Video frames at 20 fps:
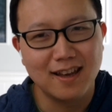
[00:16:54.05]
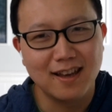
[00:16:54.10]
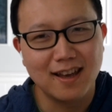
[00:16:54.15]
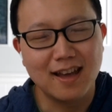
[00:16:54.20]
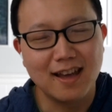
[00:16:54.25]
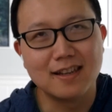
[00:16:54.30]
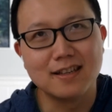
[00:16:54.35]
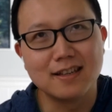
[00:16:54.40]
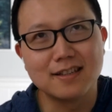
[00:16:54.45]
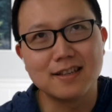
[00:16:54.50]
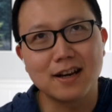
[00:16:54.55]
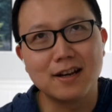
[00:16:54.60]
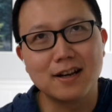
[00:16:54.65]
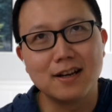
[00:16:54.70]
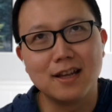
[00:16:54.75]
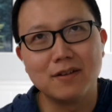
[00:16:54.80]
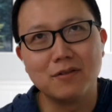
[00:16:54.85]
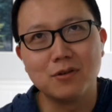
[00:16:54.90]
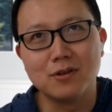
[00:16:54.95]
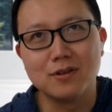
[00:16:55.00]
And then the second
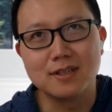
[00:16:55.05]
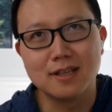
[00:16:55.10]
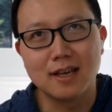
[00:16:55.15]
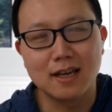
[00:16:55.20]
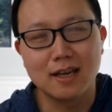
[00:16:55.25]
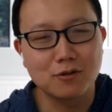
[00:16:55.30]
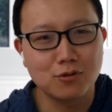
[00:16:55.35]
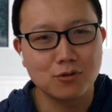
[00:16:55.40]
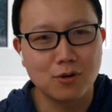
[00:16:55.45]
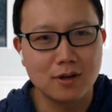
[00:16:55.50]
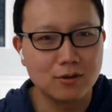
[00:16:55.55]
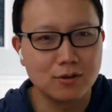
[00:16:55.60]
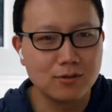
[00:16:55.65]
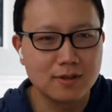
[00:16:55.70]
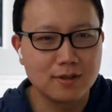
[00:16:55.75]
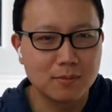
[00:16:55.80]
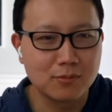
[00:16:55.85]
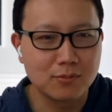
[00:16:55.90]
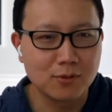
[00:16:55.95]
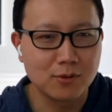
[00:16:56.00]
level is like trying to do
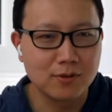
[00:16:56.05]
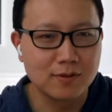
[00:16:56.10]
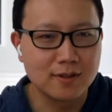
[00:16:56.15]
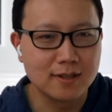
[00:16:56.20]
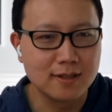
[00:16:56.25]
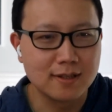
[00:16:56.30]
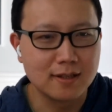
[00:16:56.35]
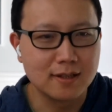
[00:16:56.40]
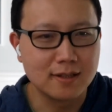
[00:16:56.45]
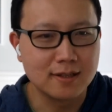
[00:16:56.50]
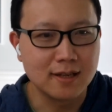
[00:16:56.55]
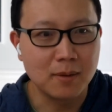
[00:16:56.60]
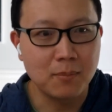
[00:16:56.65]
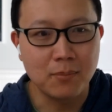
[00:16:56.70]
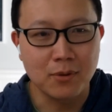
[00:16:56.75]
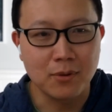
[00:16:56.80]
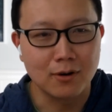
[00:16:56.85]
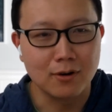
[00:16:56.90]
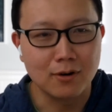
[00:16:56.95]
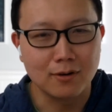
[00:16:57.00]
some sort of
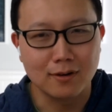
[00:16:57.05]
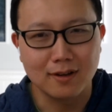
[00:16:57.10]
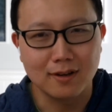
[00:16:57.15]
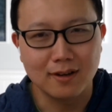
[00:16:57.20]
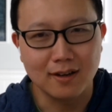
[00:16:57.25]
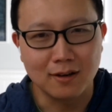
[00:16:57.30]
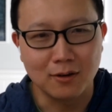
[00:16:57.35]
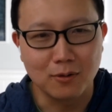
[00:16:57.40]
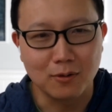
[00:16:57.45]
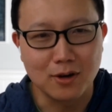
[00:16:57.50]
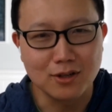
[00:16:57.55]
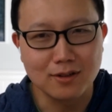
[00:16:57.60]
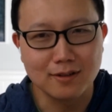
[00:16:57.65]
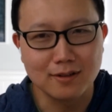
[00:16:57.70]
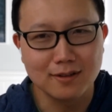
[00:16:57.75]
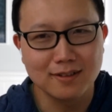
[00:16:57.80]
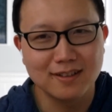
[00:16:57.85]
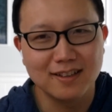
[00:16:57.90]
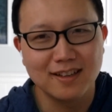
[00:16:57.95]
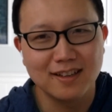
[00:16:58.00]
Zapier
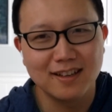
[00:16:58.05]
integration.